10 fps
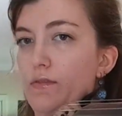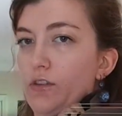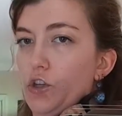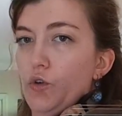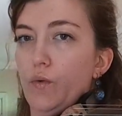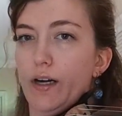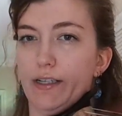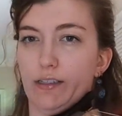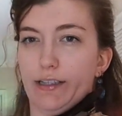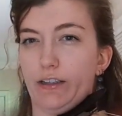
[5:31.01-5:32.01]
You want to
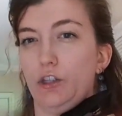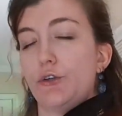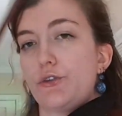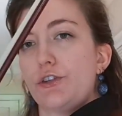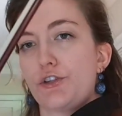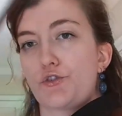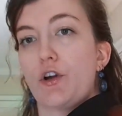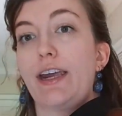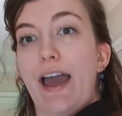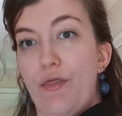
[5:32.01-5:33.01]
like loosen the
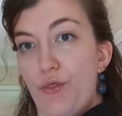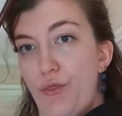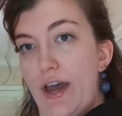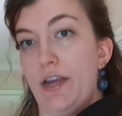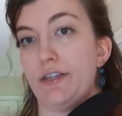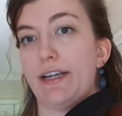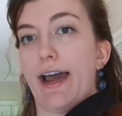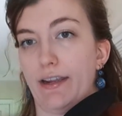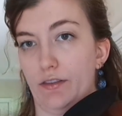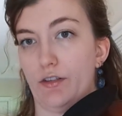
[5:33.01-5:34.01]
string and then
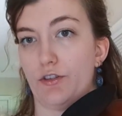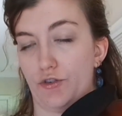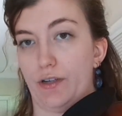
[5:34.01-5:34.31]
tighten the string.